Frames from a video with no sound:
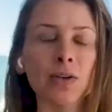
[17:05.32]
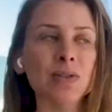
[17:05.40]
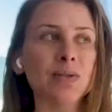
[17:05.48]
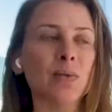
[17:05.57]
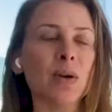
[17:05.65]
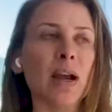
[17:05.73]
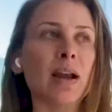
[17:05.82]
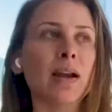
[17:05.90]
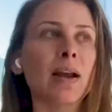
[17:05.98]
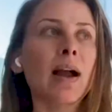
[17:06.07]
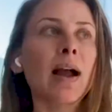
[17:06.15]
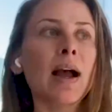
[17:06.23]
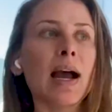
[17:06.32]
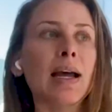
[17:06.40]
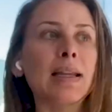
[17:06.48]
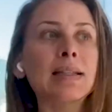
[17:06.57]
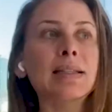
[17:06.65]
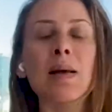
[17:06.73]
years, right?
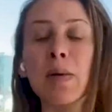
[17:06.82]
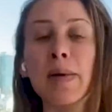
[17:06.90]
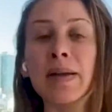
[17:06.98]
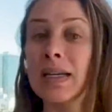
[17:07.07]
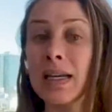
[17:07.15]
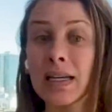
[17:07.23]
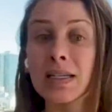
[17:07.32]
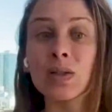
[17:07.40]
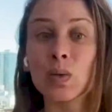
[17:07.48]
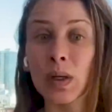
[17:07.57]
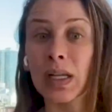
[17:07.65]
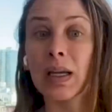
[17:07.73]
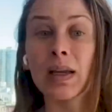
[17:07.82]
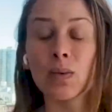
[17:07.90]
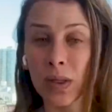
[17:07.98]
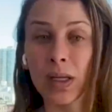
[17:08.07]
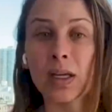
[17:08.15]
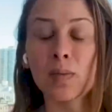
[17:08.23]
And then supplementing is really,
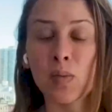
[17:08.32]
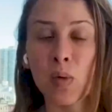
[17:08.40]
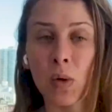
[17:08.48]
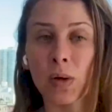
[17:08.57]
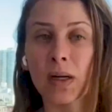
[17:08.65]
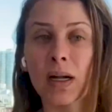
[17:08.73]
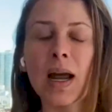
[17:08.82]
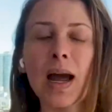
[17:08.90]
really important.